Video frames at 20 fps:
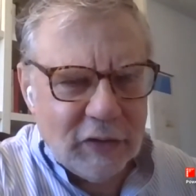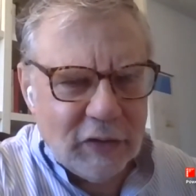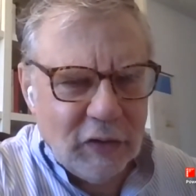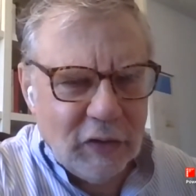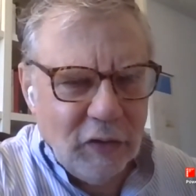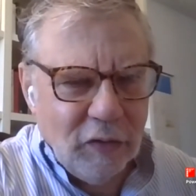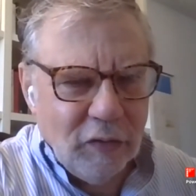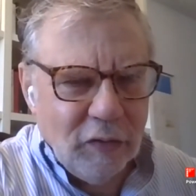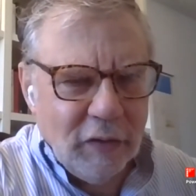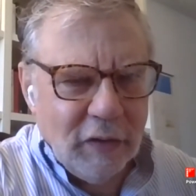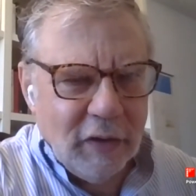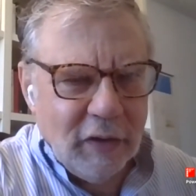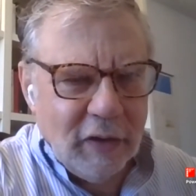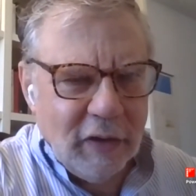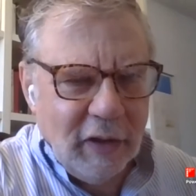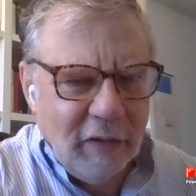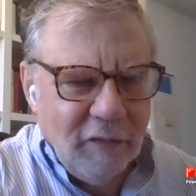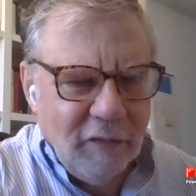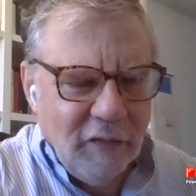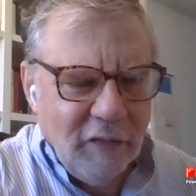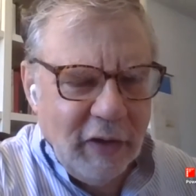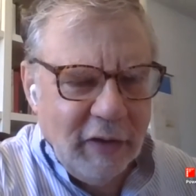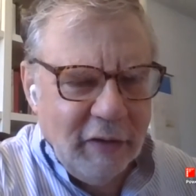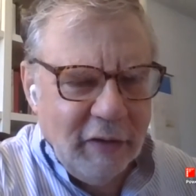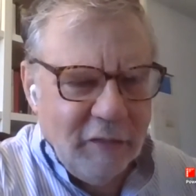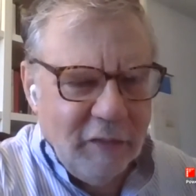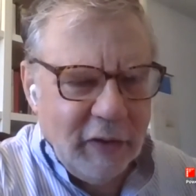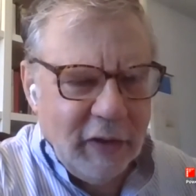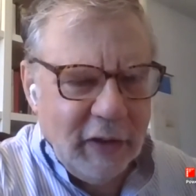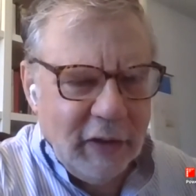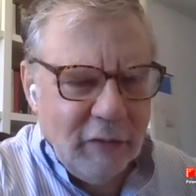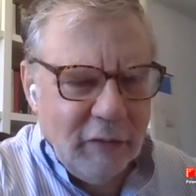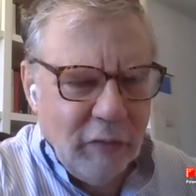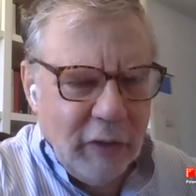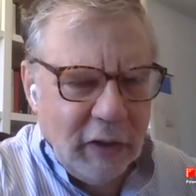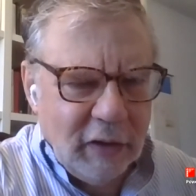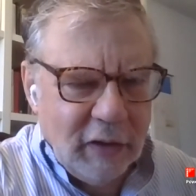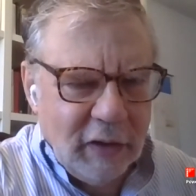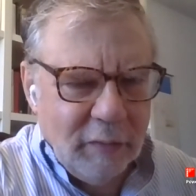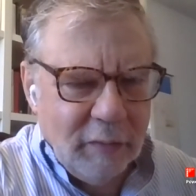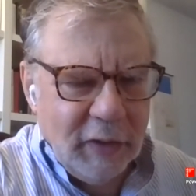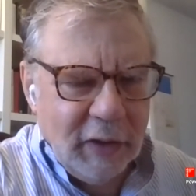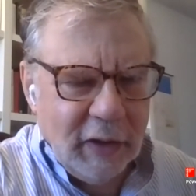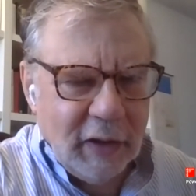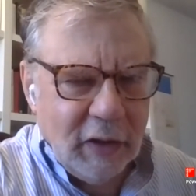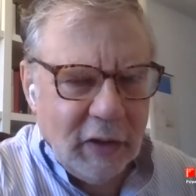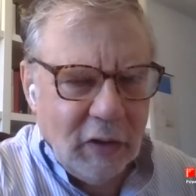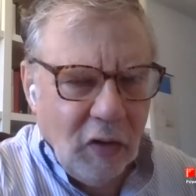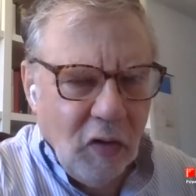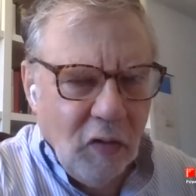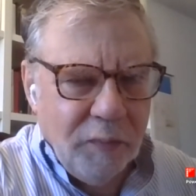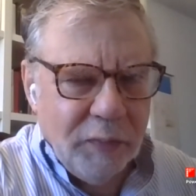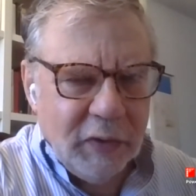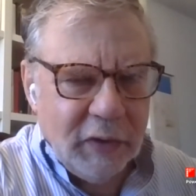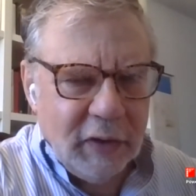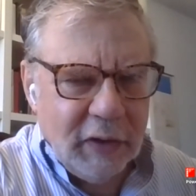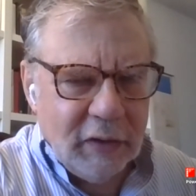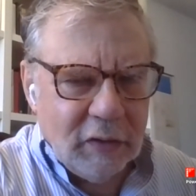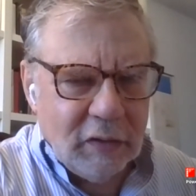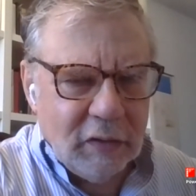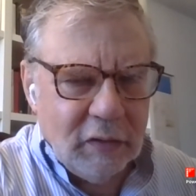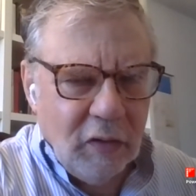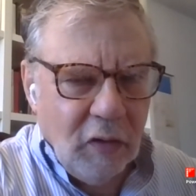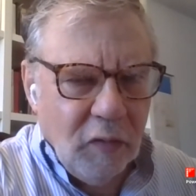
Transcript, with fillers: So they're very, very welcoming and opening,